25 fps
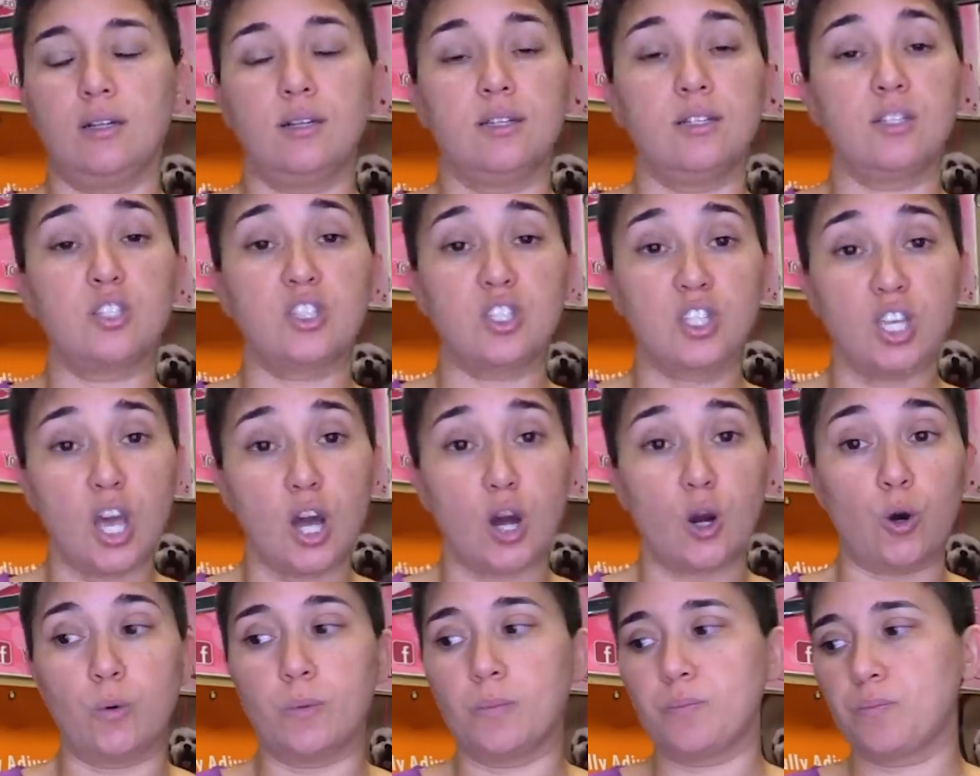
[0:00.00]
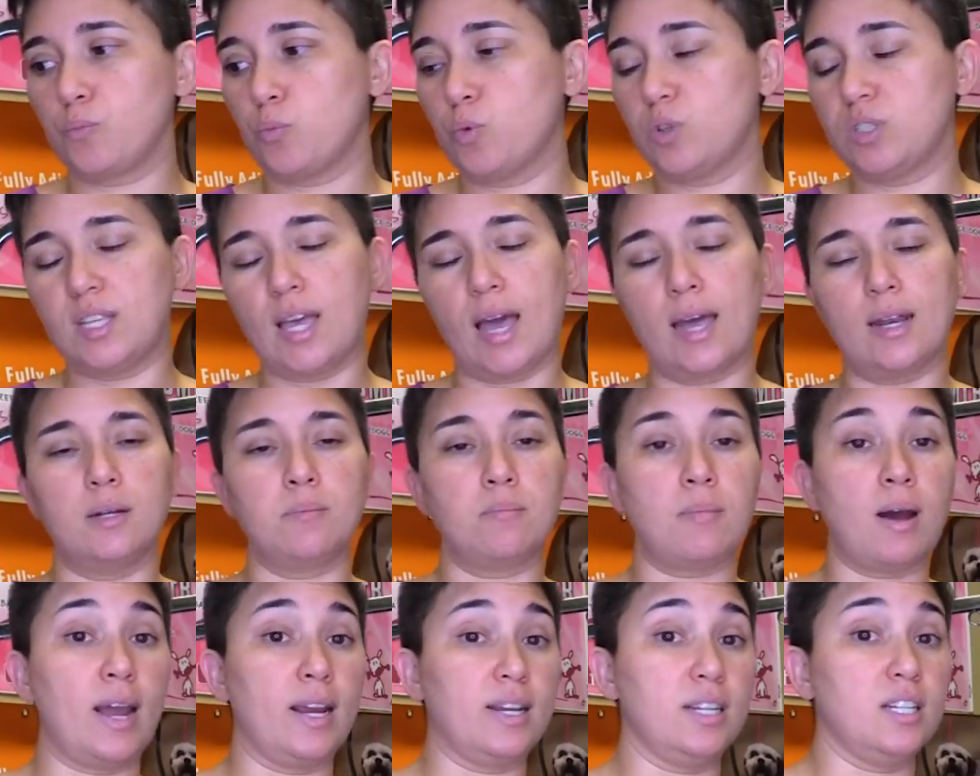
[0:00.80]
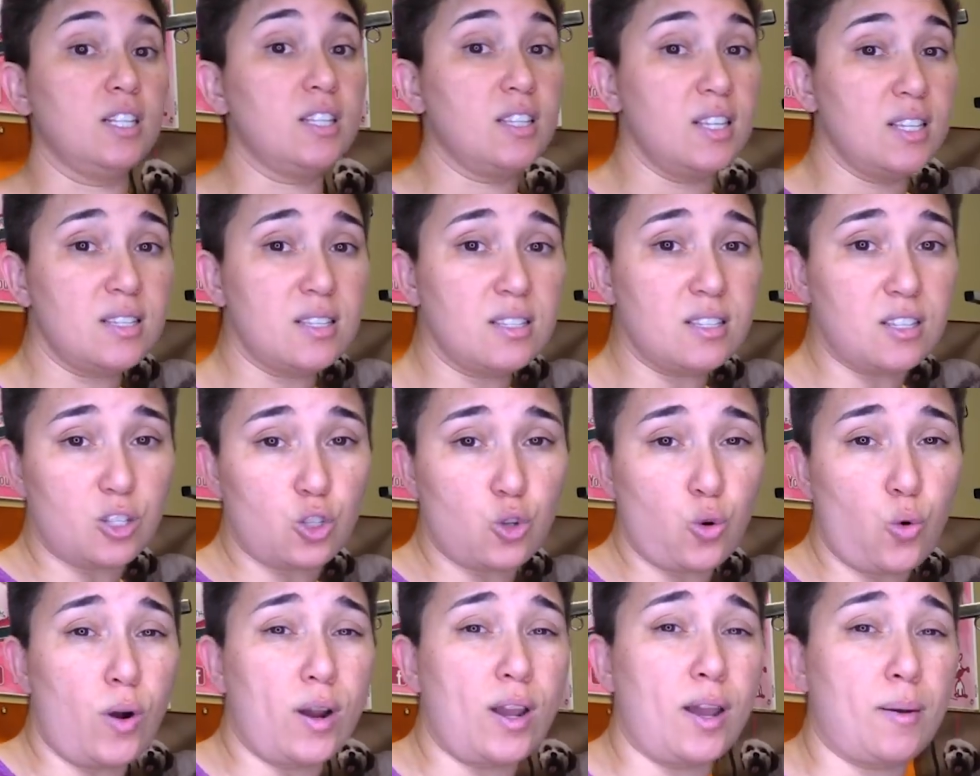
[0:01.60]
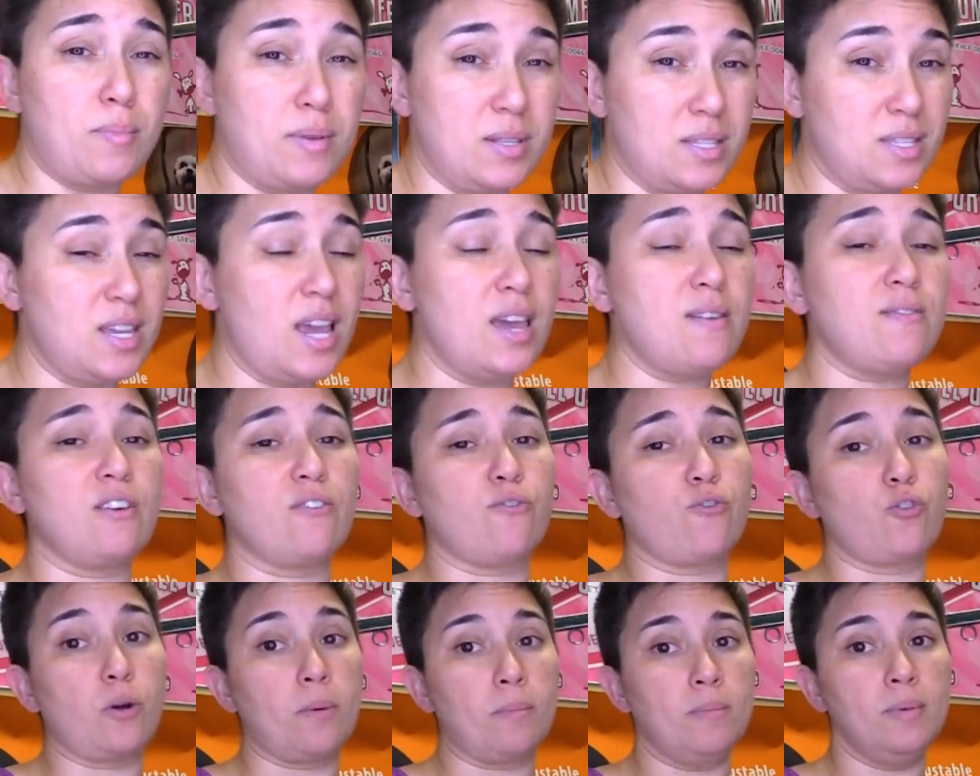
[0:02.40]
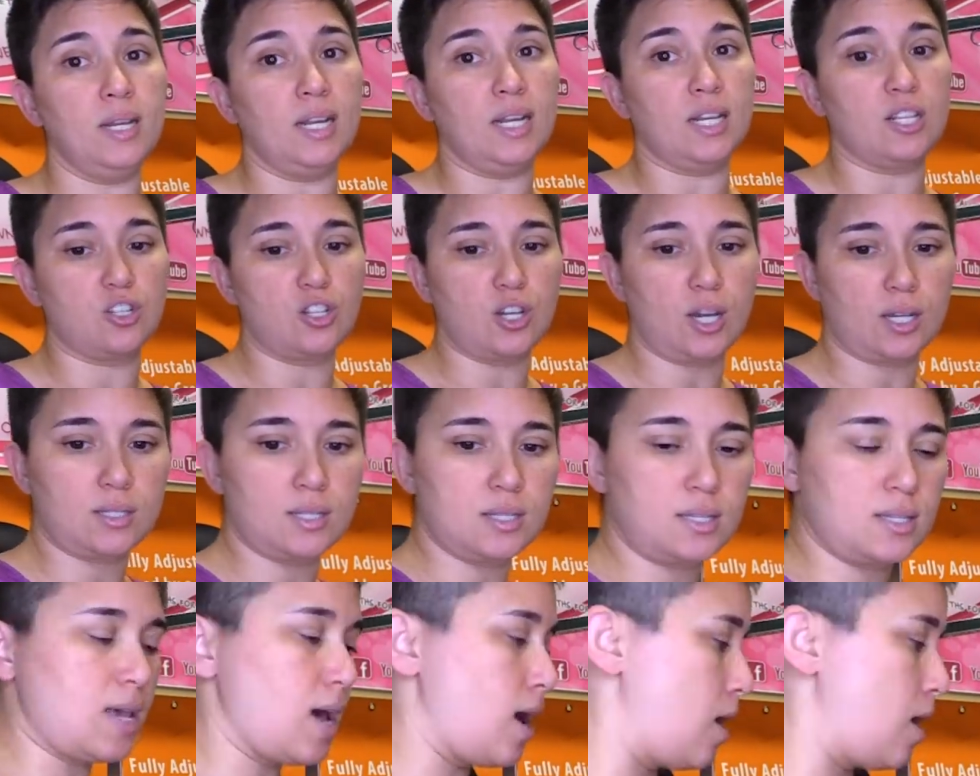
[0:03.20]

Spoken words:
So, with that in mind, this is a toy I've been saving for a minute. Check this